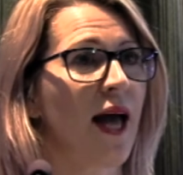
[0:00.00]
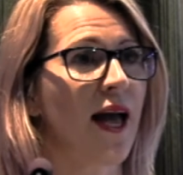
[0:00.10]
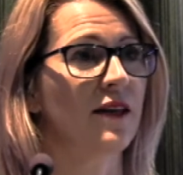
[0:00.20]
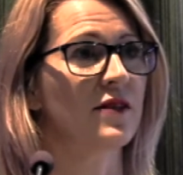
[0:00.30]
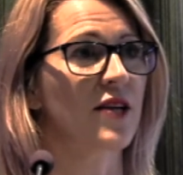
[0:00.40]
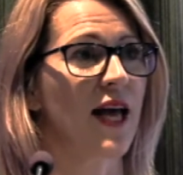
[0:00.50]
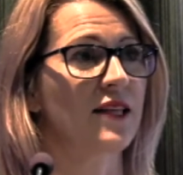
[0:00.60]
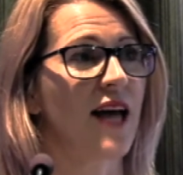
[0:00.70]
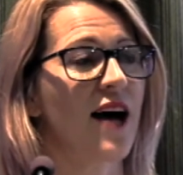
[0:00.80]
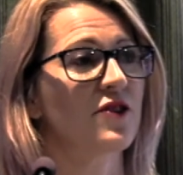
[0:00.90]

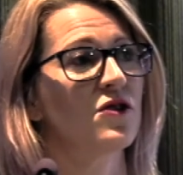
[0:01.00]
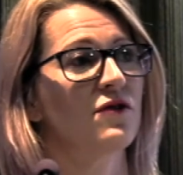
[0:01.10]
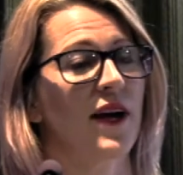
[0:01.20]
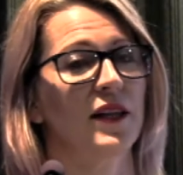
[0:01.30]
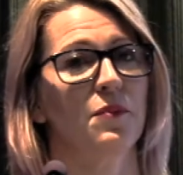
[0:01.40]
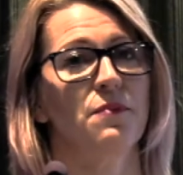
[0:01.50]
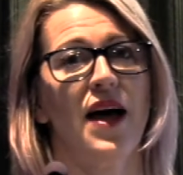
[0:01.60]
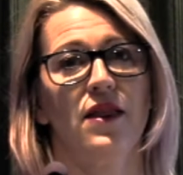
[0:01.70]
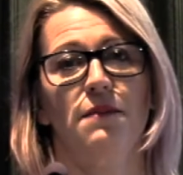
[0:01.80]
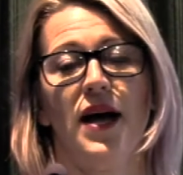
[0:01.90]
and how to develop
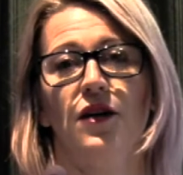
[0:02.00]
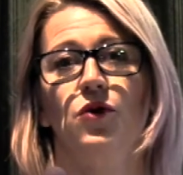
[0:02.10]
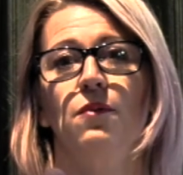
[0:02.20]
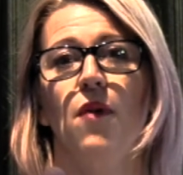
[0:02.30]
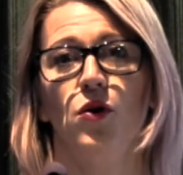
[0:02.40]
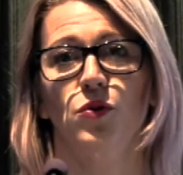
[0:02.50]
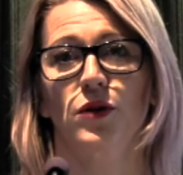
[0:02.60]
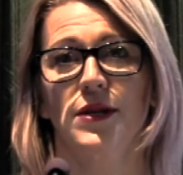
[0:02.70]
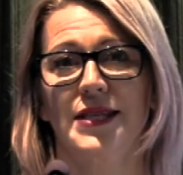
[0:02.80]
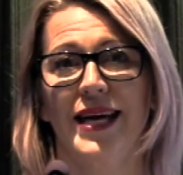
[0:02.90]
mathematical
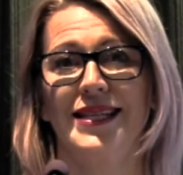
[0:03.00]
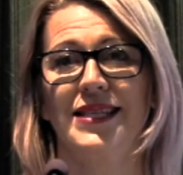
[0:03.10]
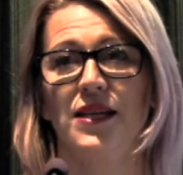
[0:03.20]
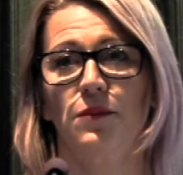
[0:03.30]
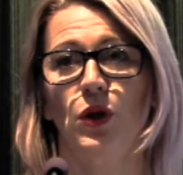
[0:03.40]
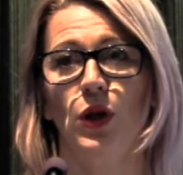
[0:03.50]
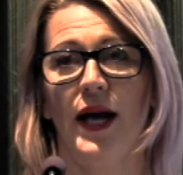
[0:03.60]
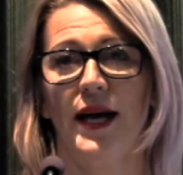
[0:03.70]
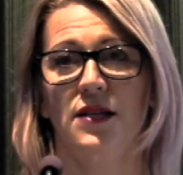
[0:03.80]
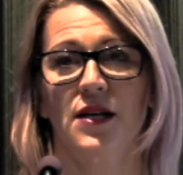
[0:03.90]
models that
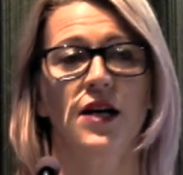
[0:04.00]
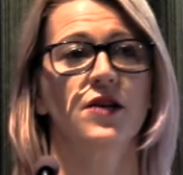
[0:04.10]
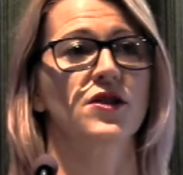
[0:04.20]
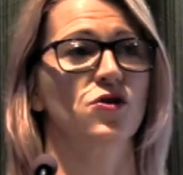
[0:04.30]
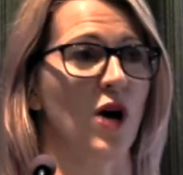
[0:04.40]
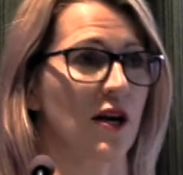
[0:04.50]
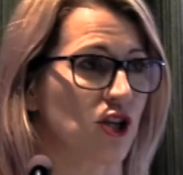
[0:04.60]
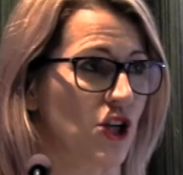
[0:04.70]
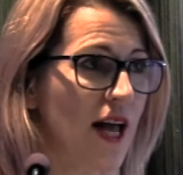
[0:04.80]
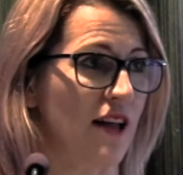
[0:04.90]
simulate
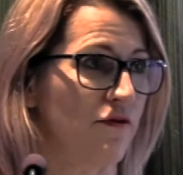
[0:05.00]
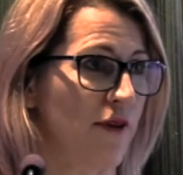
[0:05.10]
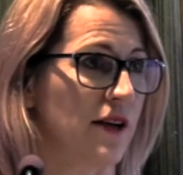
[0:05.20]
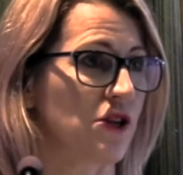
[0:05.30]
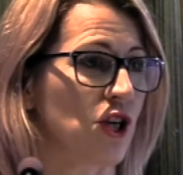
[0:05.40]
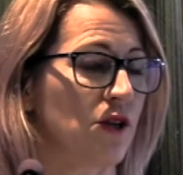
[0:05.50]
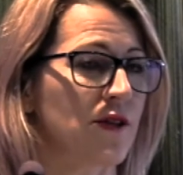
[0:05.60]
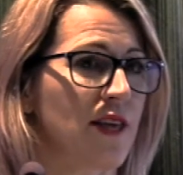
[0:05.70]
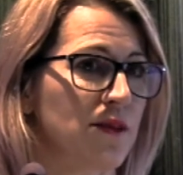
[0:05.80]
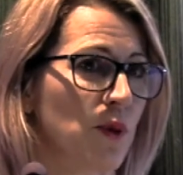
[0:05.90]
structure and function.
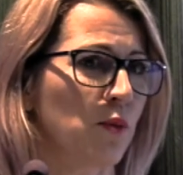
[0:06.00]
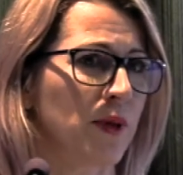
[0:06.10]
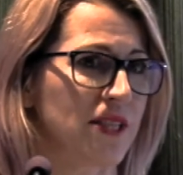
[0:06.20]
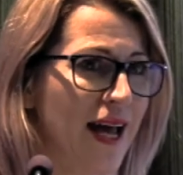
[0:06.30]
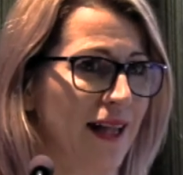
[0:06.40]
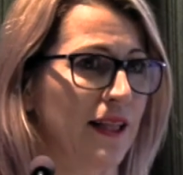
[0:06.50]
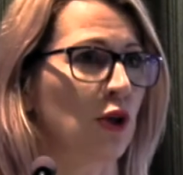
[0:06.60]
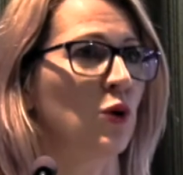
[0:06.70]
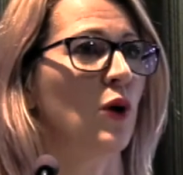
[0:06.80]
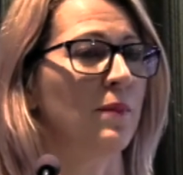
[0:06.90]
So that's what I'll be
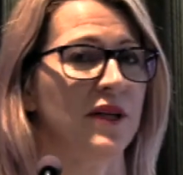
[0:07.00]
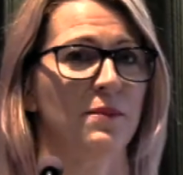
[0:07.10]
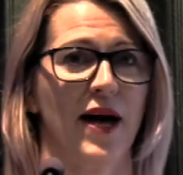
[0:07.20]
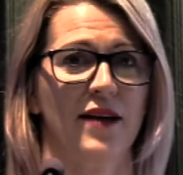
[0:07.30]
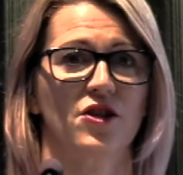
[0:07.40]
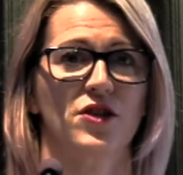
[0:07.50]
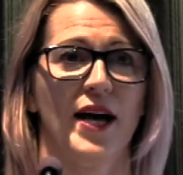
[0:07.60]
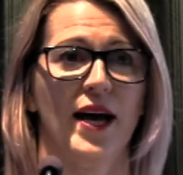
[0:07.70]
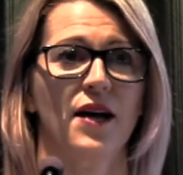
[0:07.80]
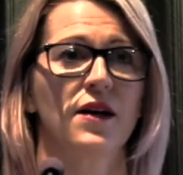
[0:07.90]
telling you a bit about
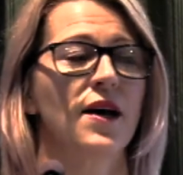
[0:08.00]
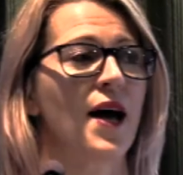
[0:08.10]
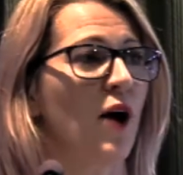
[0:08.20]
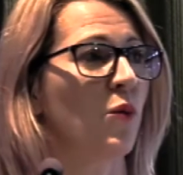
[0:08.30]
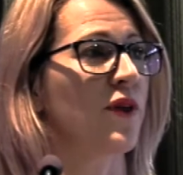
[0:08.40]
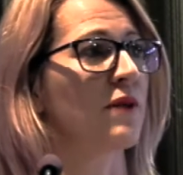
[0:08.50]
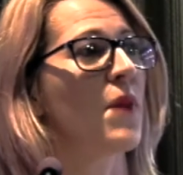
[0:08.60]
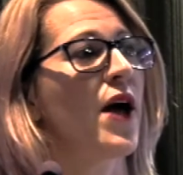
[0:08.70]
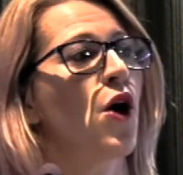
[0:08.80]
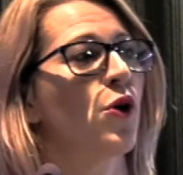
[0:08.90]
today within
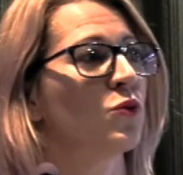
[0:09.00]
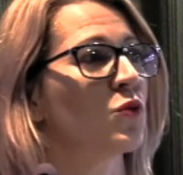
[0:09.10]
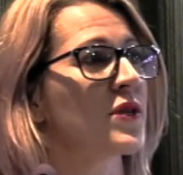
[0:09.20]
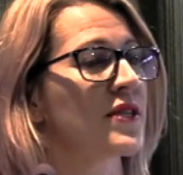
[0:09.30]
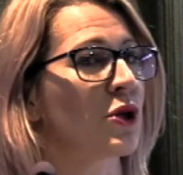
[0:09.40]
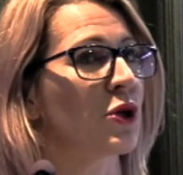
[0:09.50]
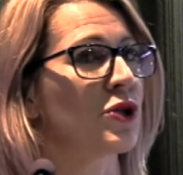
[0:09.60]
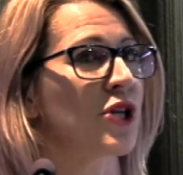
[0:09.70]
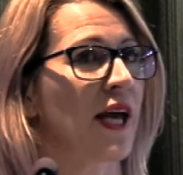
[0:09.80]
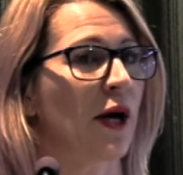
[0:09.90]
my own
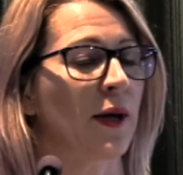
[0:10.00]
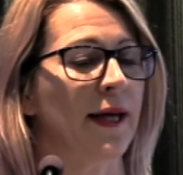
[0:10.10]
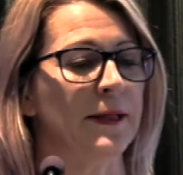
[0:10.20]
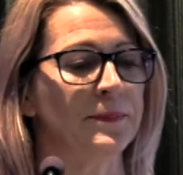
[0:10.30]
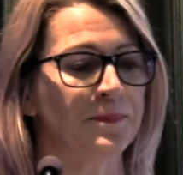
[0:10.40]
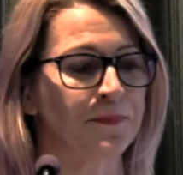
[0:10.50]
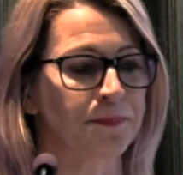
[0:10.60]
research area.